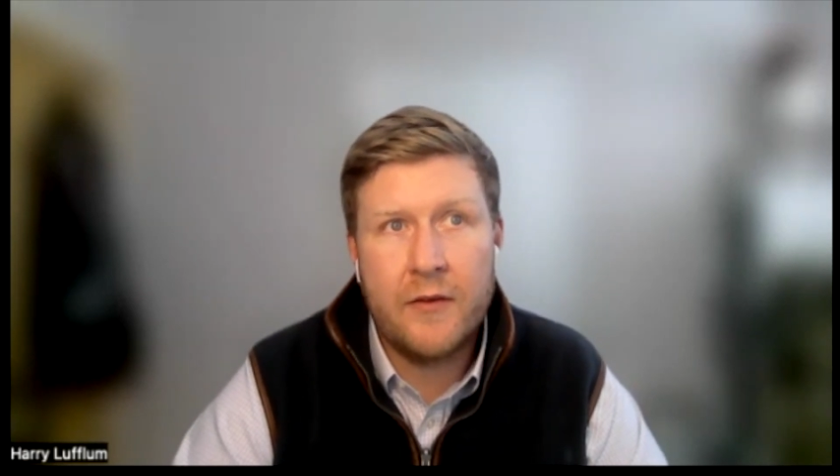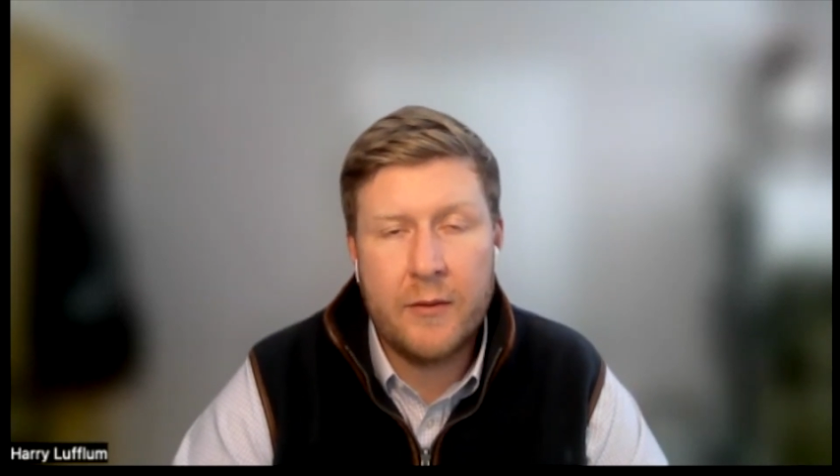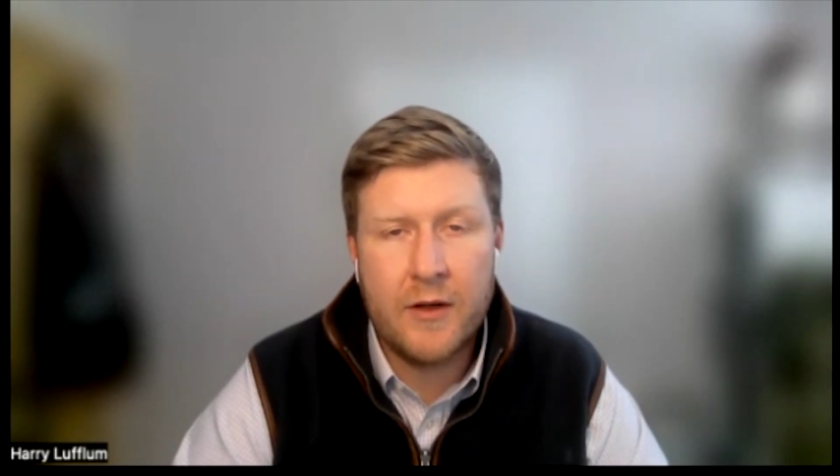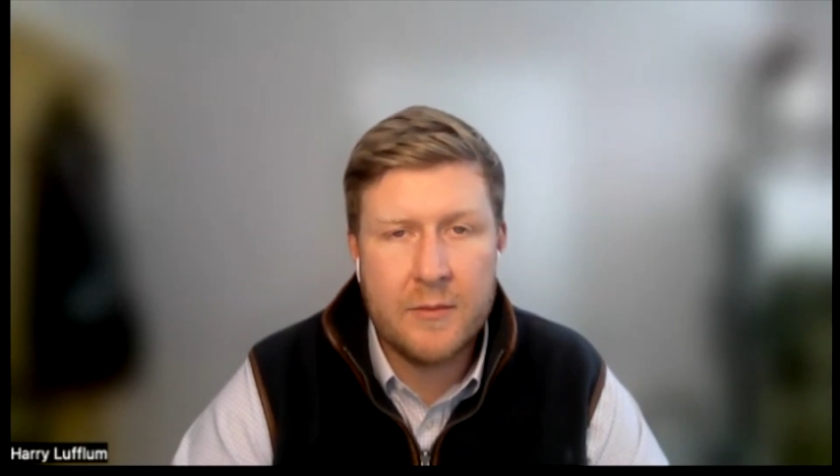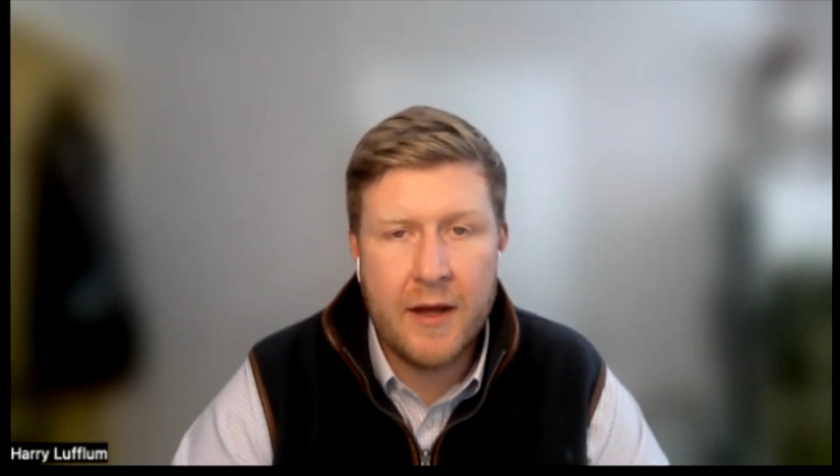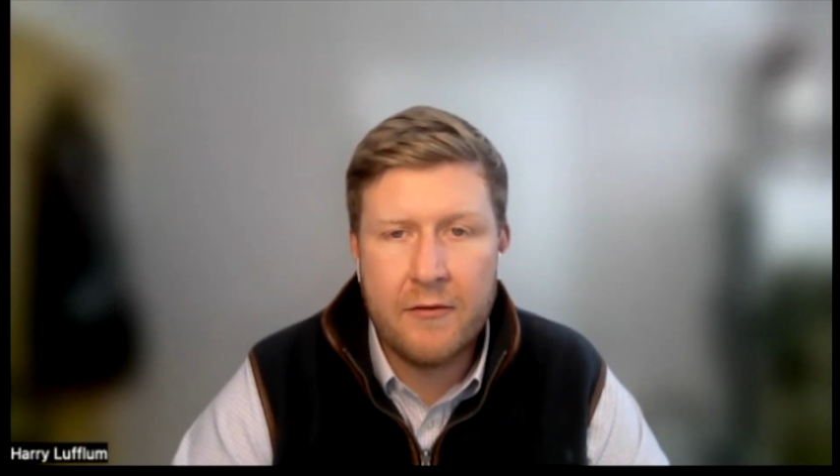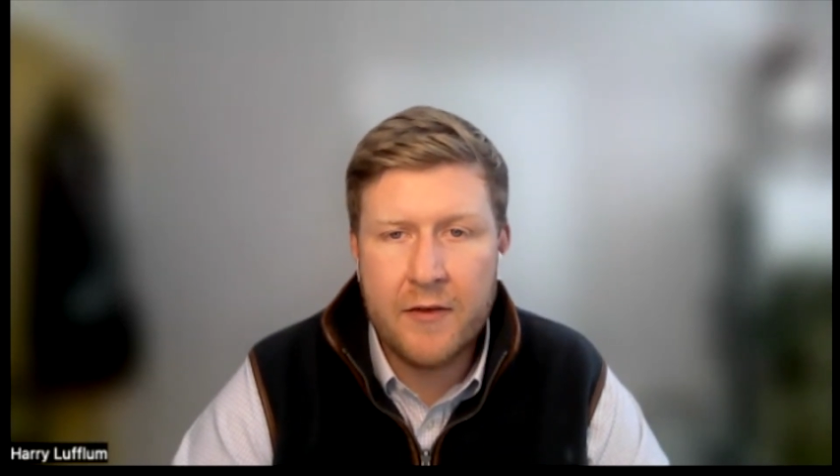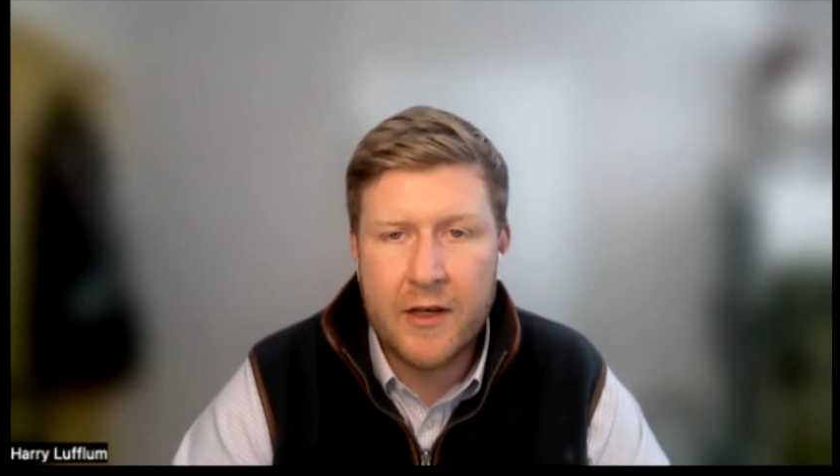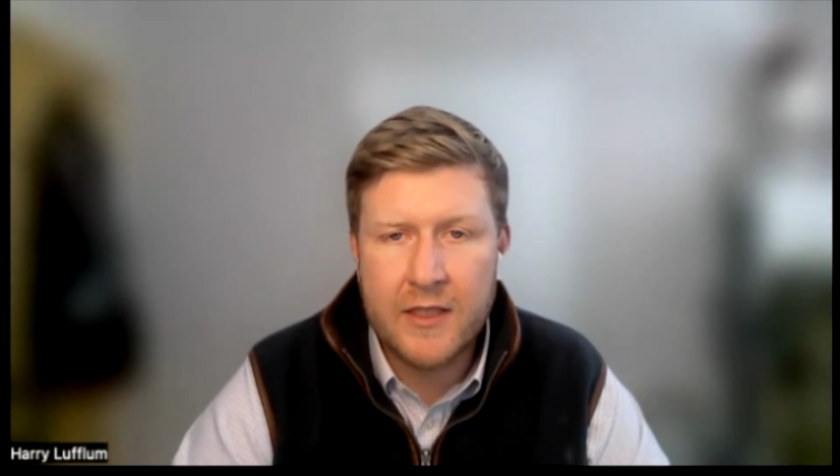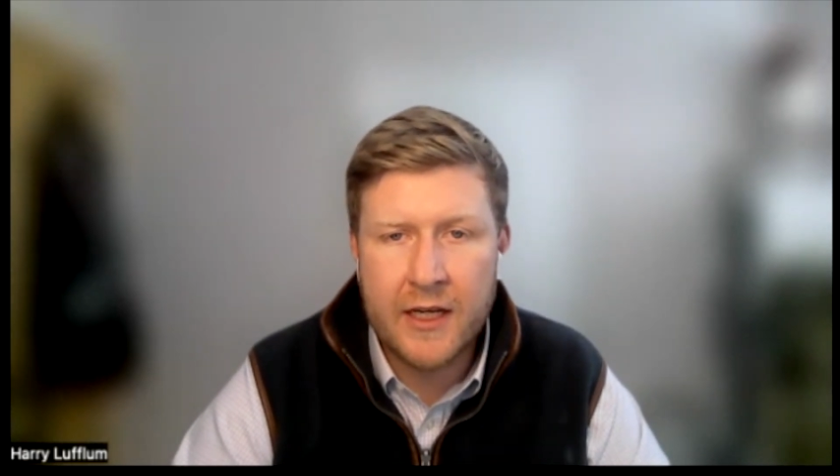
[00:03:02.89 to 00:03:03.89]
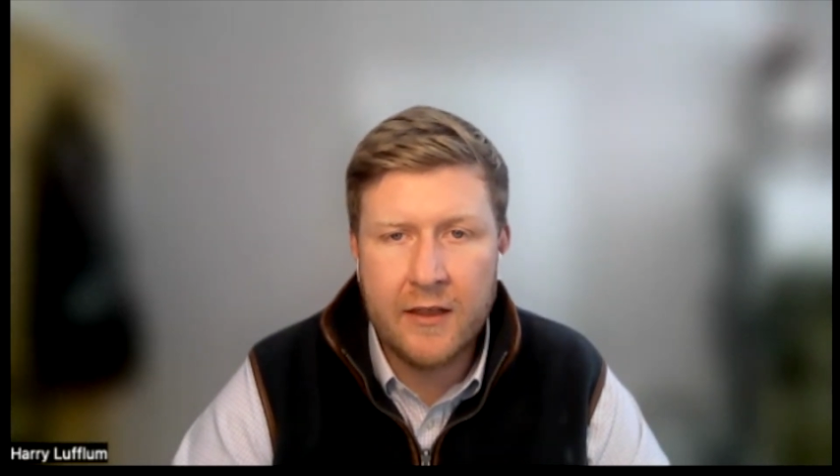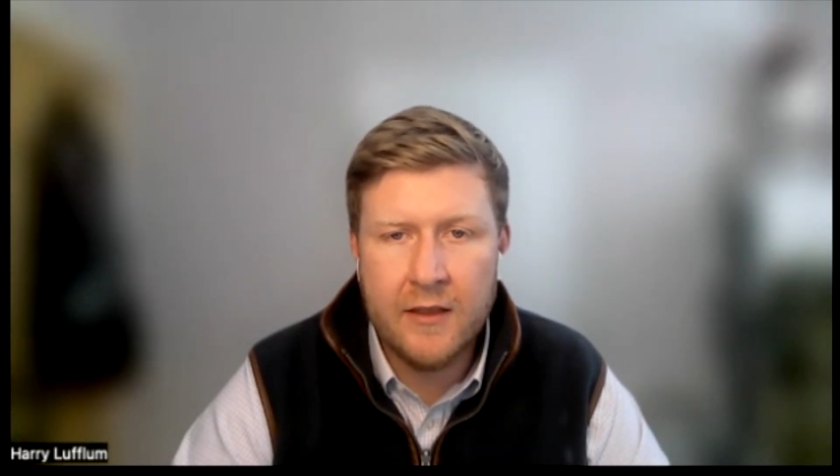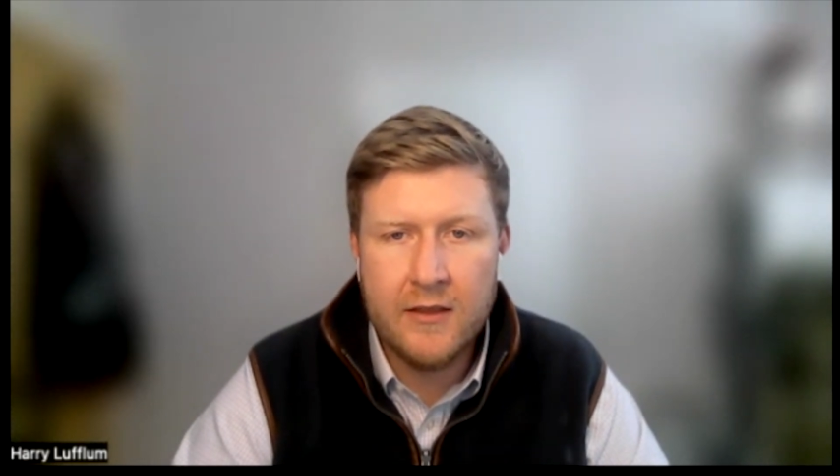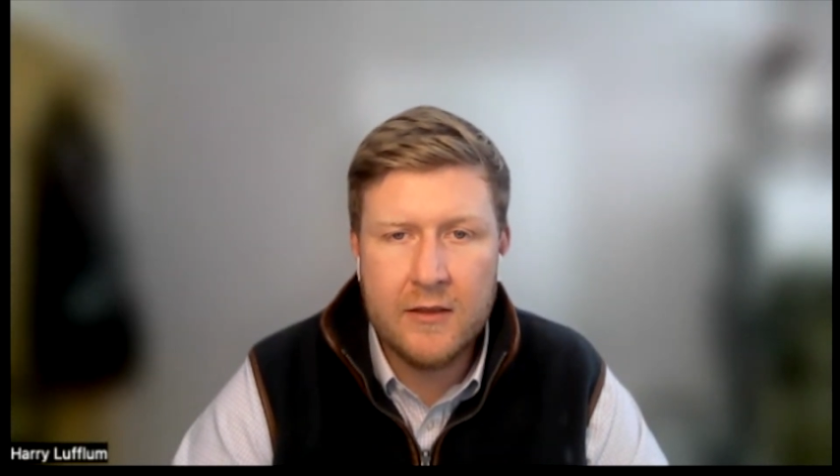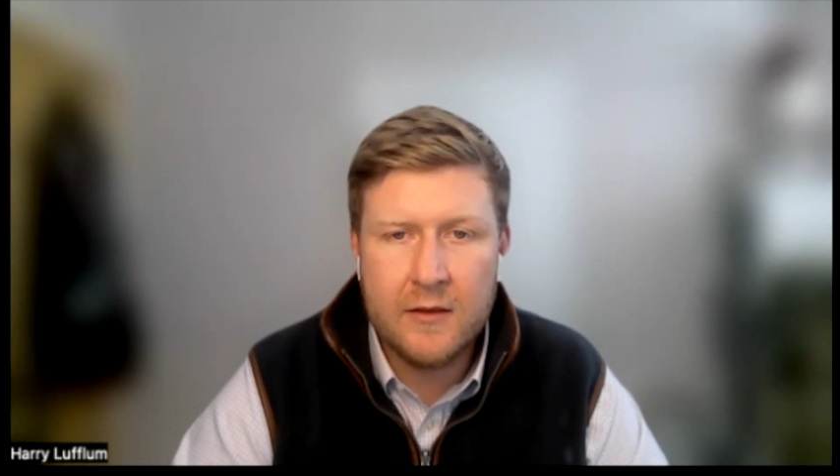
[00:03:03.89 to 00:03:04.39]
think when I was about 13.